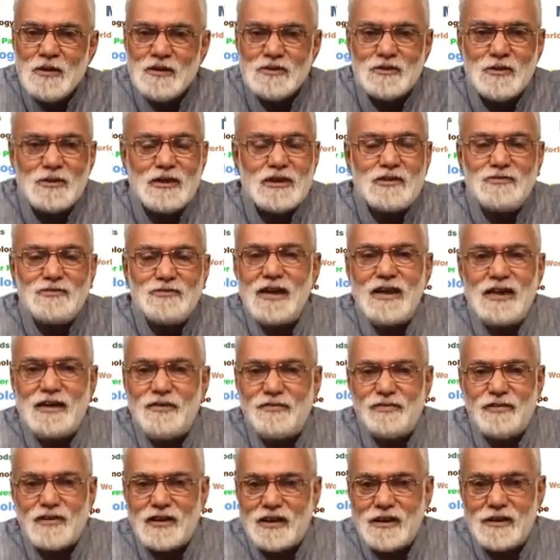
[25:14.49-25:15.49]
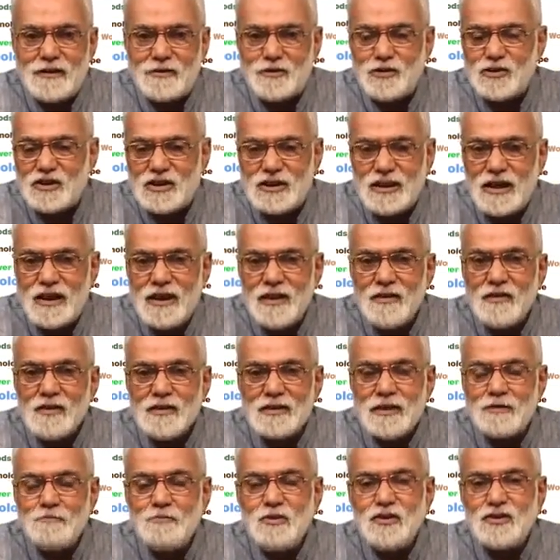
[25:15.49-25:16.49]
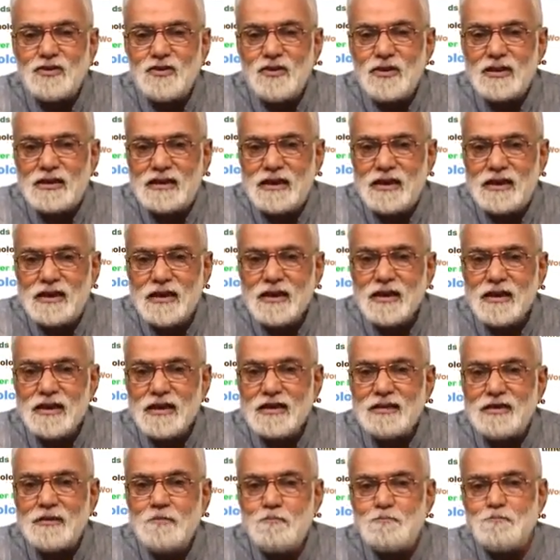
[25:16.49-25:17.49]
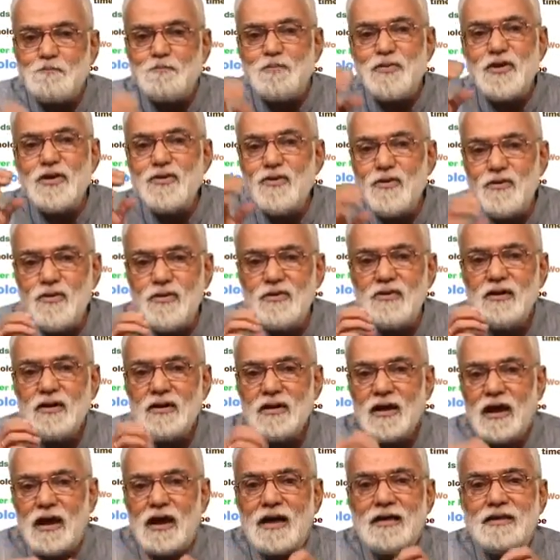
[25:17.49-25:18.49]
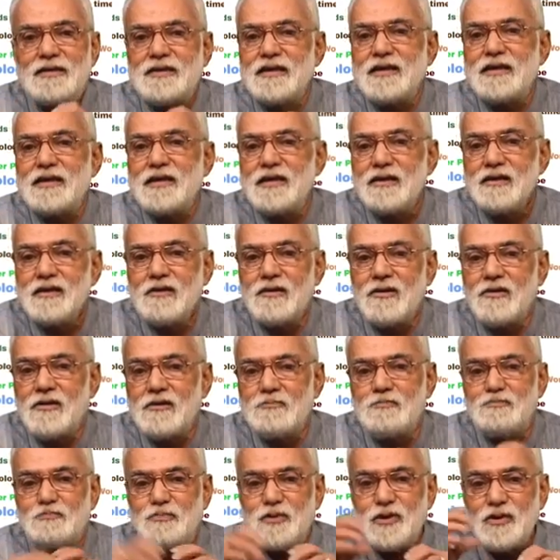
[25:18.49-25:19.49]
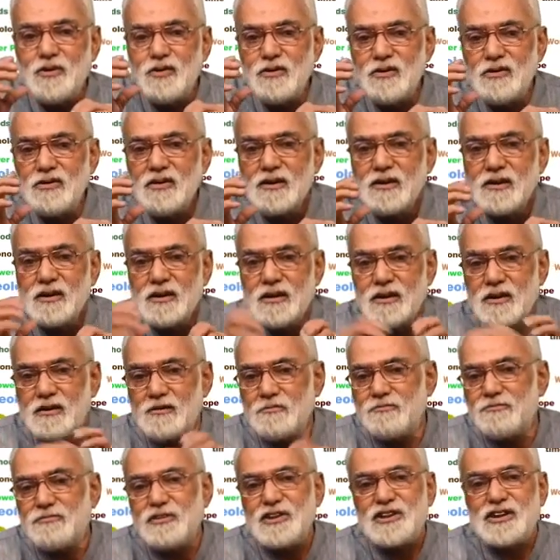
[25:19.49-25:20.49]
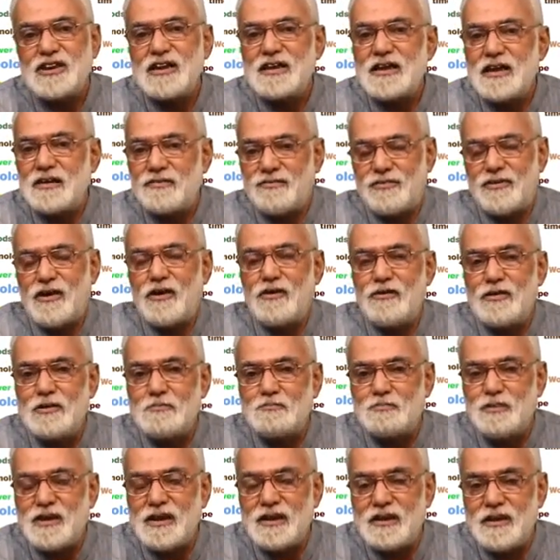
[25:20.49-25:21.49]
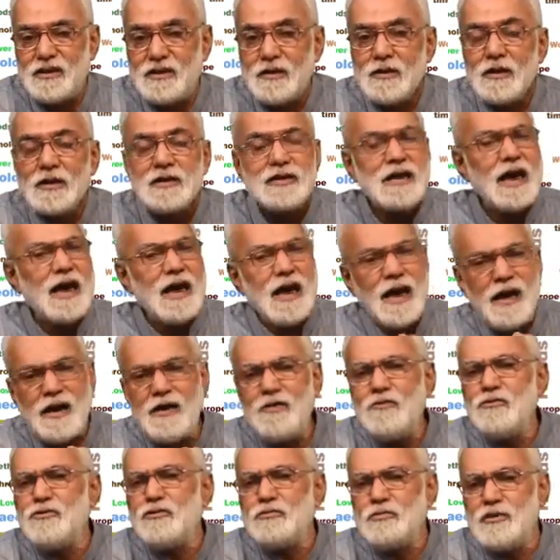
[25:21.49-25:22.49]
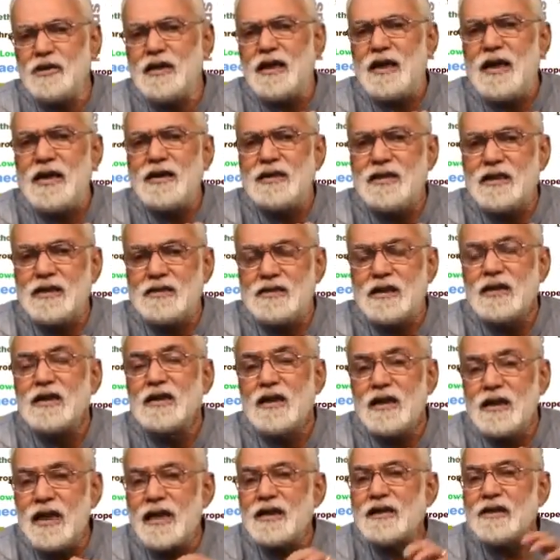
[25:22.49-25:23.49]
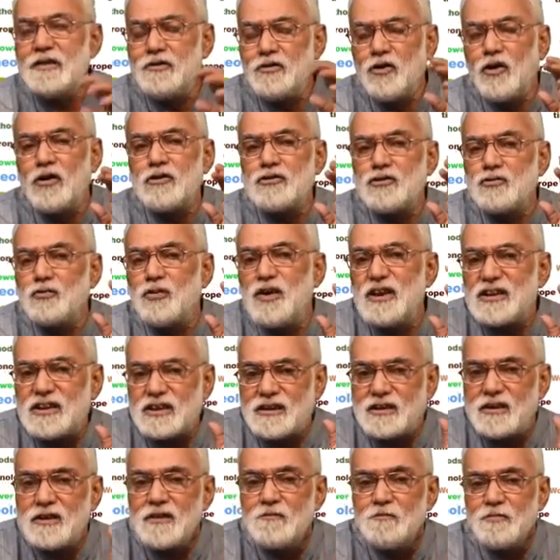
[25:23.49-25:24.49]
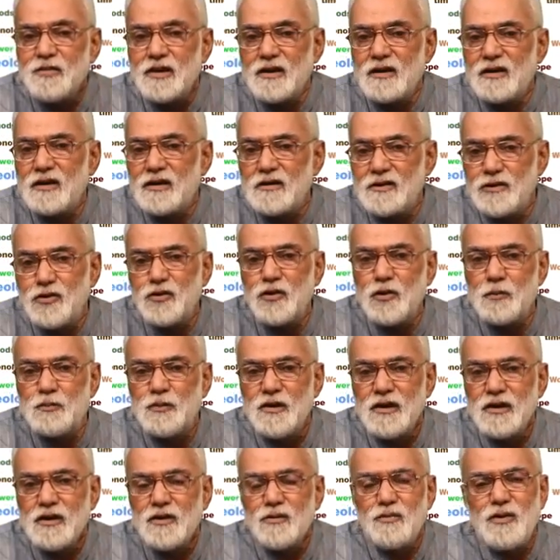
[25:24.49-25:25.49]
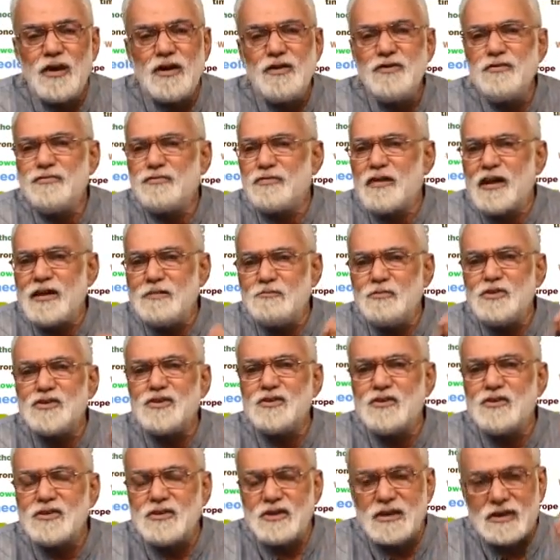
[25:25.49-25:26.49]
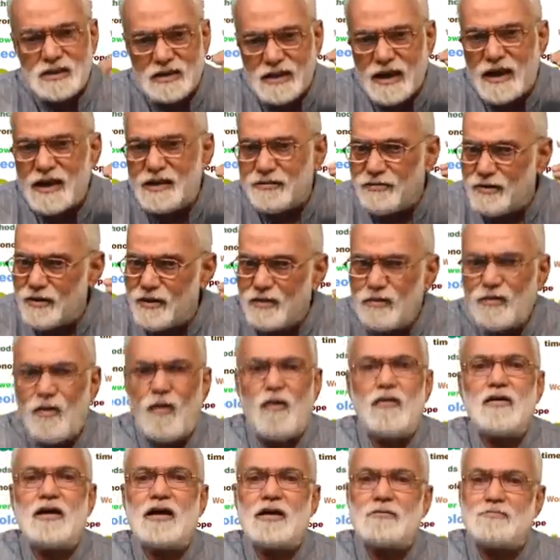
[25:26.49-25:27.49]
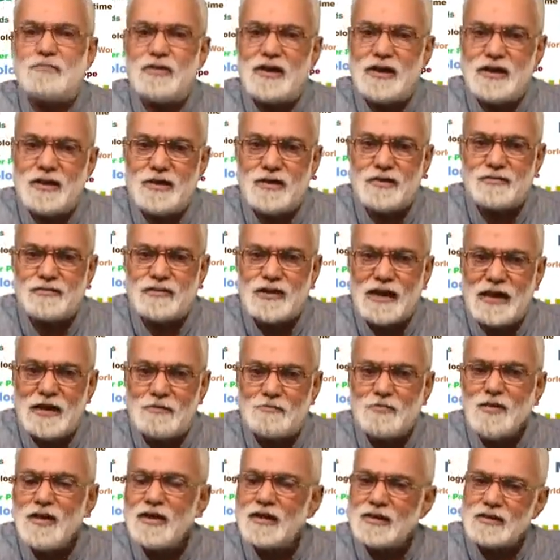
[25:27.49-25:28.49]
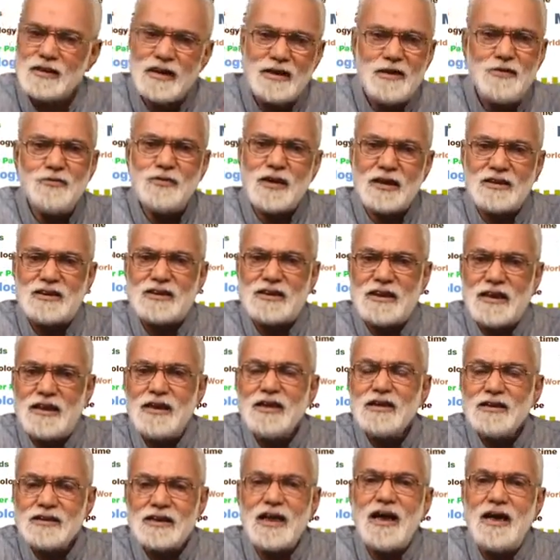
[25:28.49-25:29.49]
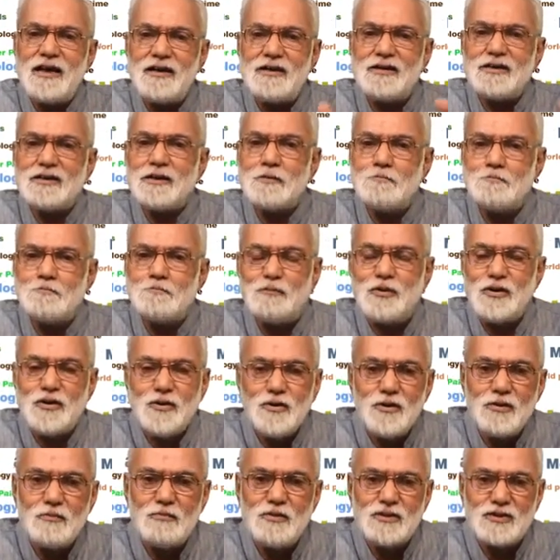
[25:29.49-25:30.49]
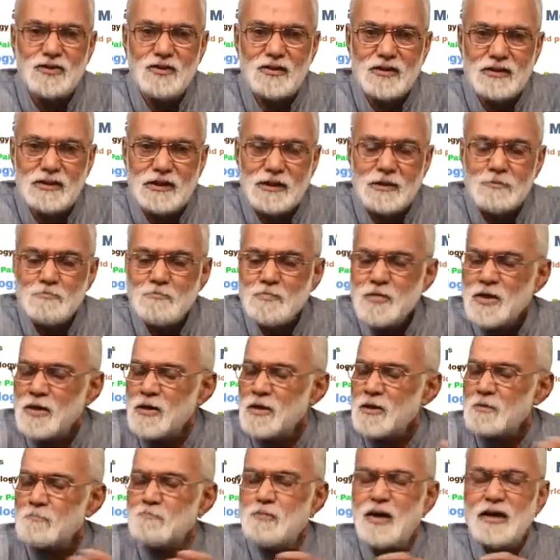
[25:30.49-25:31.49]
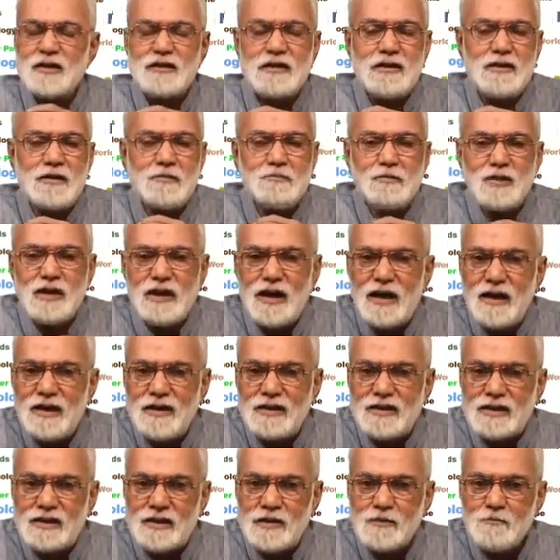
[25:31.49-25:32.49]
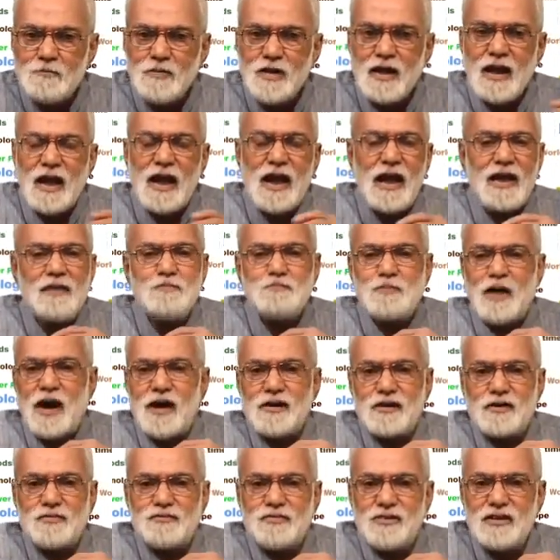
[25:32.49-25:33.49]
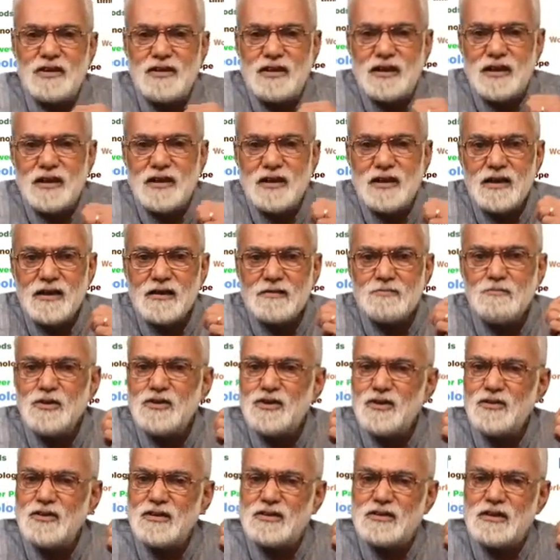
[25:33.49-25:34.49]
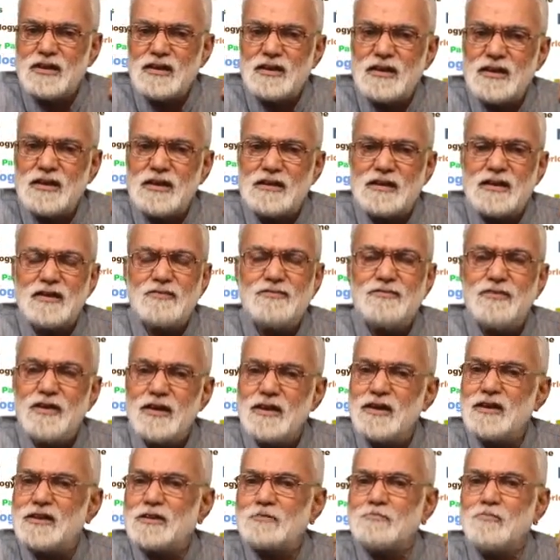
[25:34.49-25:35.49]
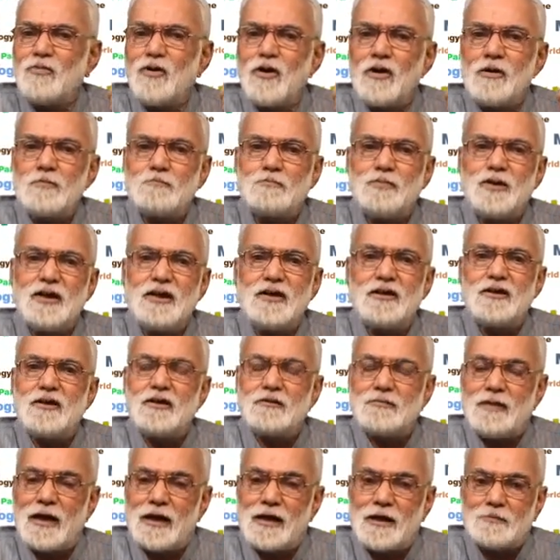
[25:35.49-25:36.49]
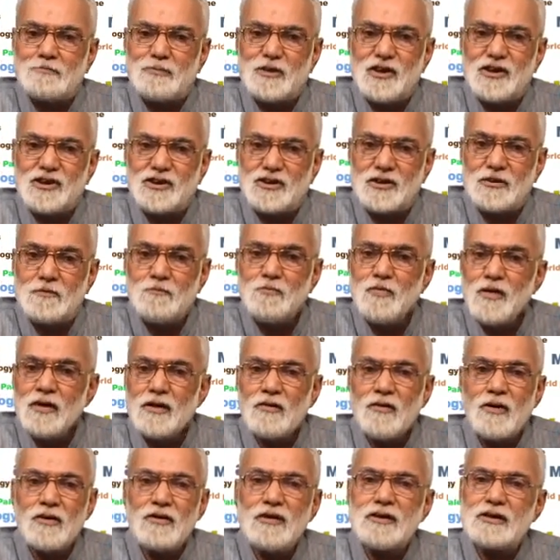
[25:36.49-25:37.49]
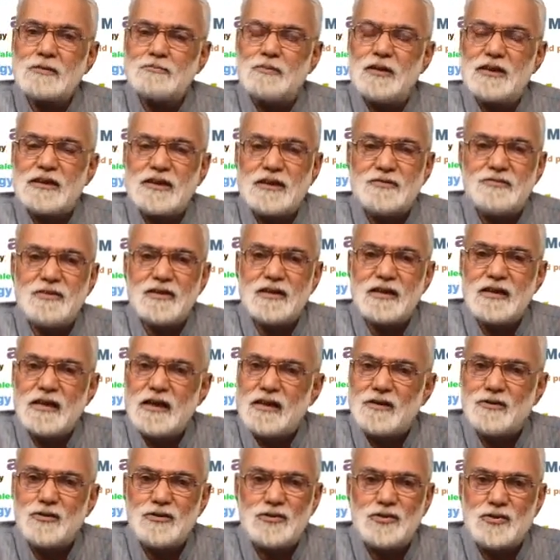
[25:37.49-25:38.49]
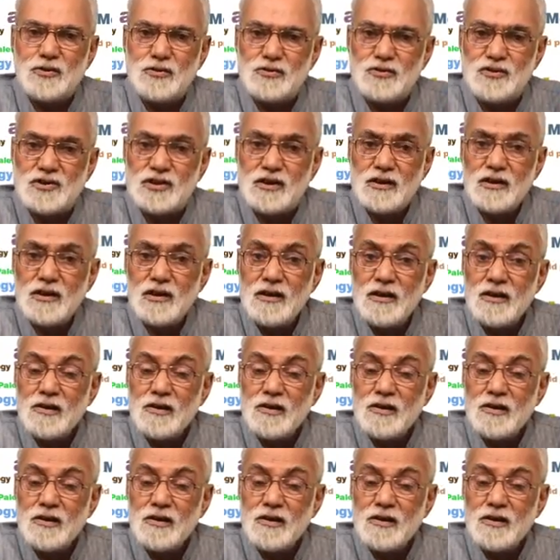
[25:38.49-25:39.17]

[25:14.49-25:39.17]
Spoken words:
So it is very difficult to say that Mesolithic is a pure hunting or pure fishing and fowling period. There are, however, areas like in northwest Europe where you find Mesolithic stayed for a longer period of time. Then you can say, sir, it is a pure Mesolithic. But in the Middle East and part of India, Mesolithic is a very small period of adaptation on a specific ecozones.